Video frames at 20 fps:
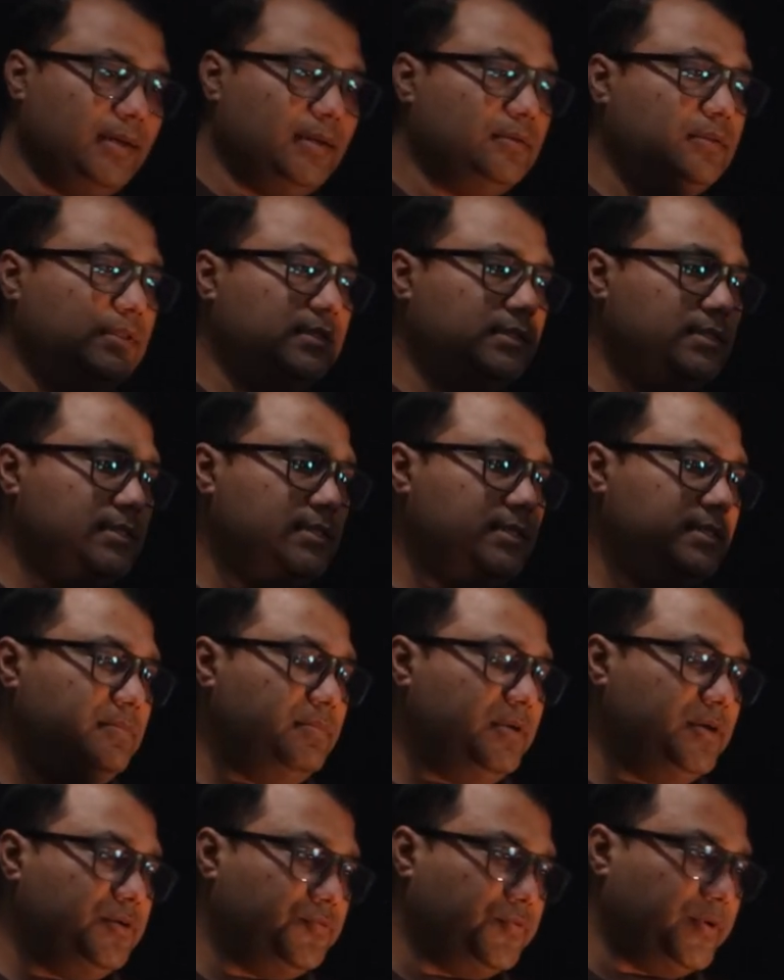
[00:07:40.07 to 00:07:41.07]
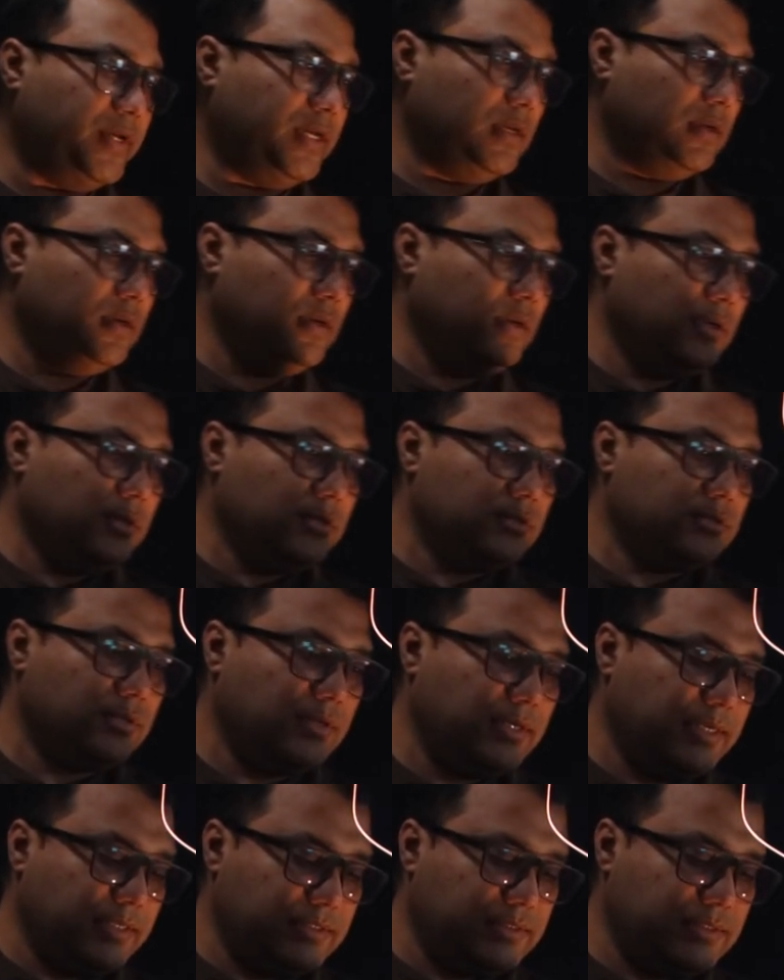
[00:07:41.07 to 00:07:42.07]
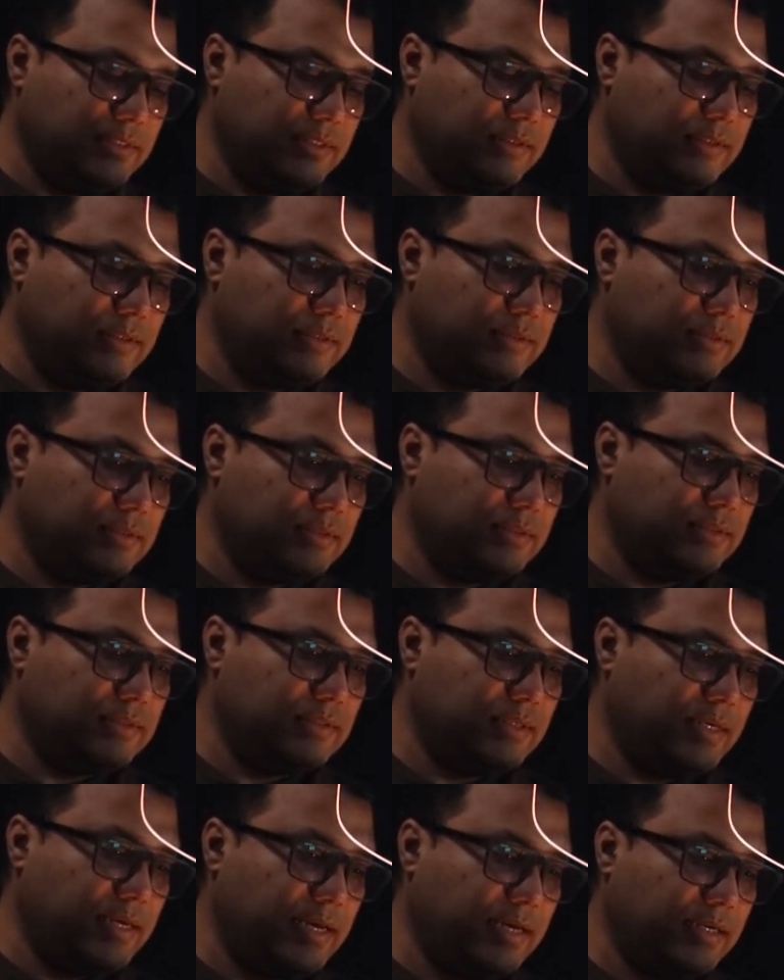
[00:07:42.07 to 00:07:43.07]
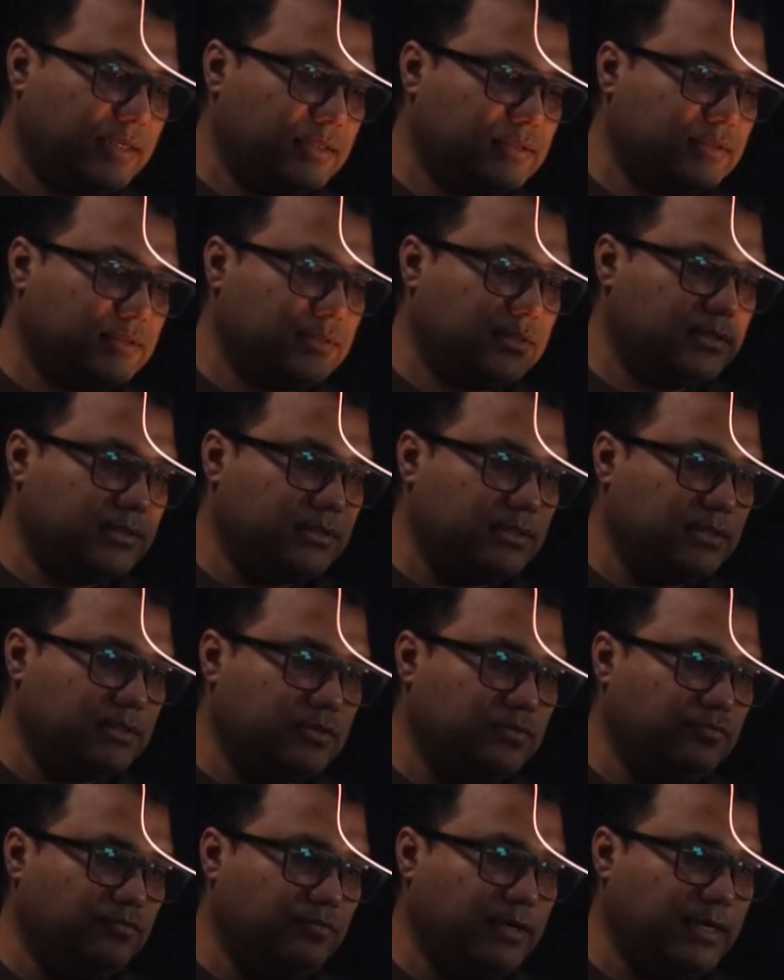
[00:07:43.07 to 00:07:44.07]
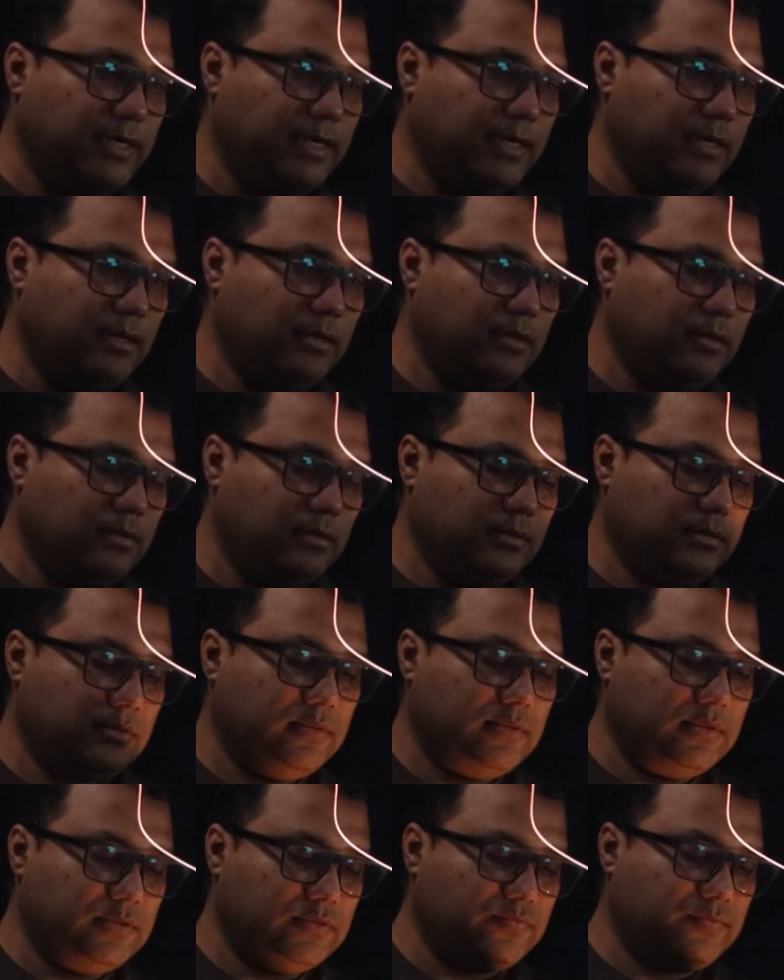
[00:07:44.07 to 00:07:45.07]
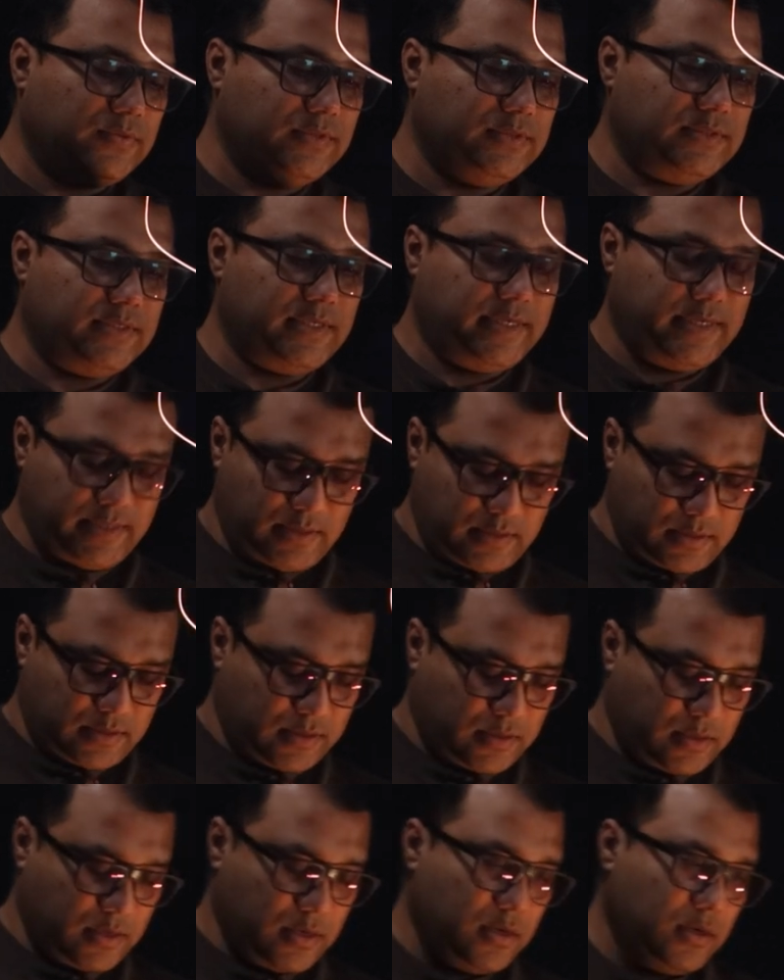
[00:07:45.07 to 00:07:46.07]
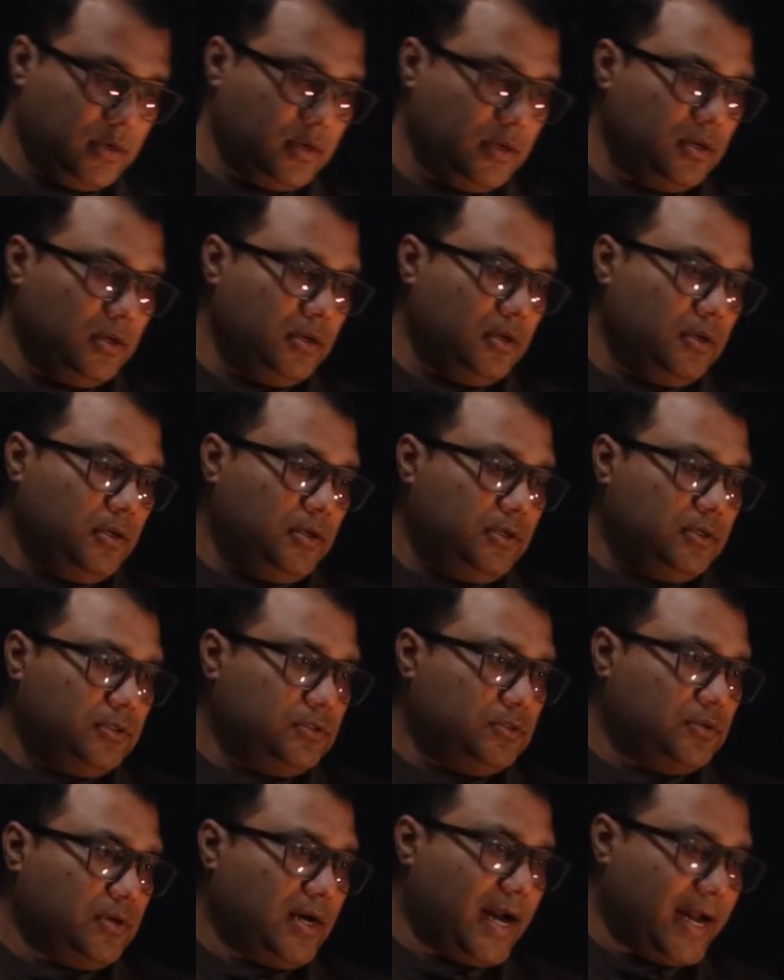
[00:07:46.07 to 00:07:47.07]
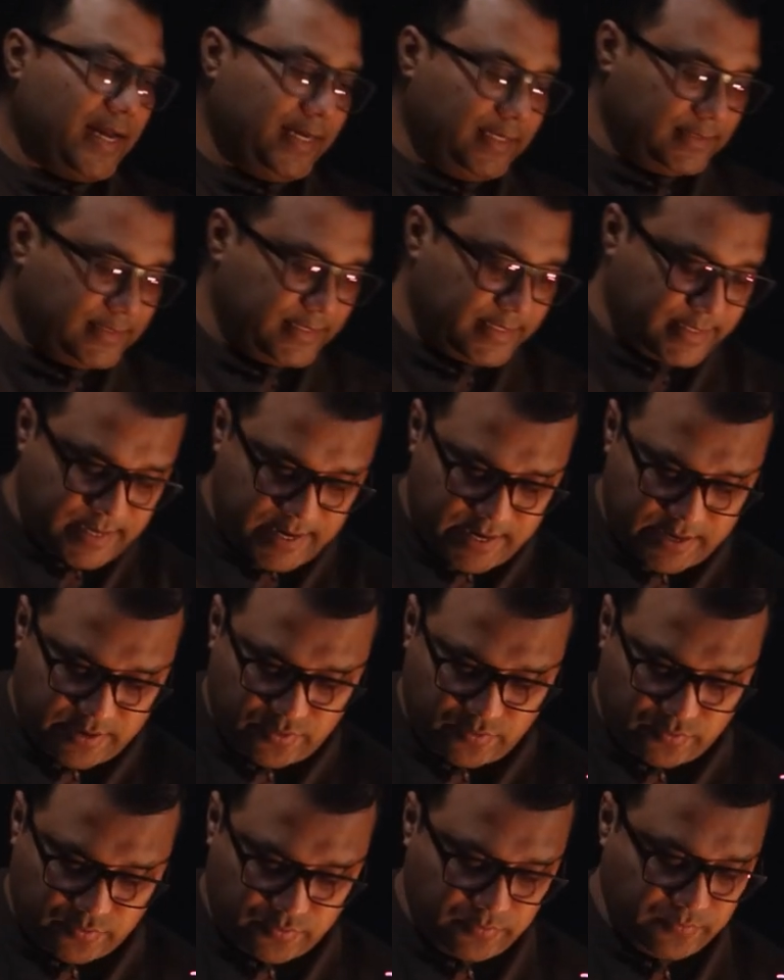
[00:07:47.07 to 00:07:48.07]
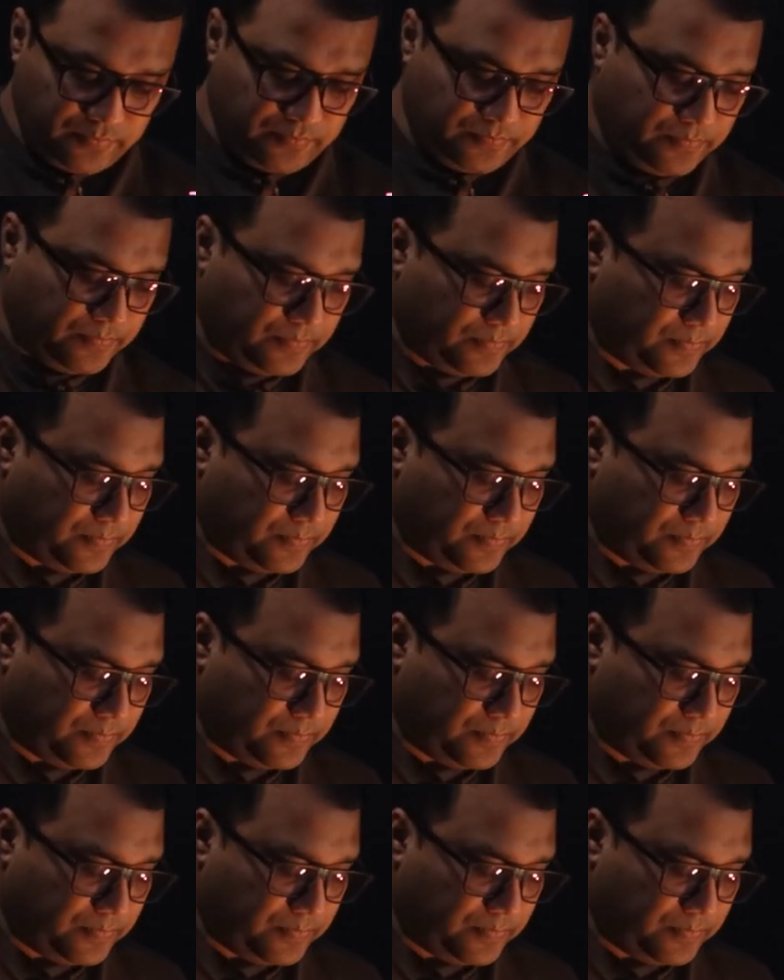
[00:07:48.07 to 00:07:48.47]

Now this is symmetric. So let's say this is x, this is y, this was z. So IZ I know.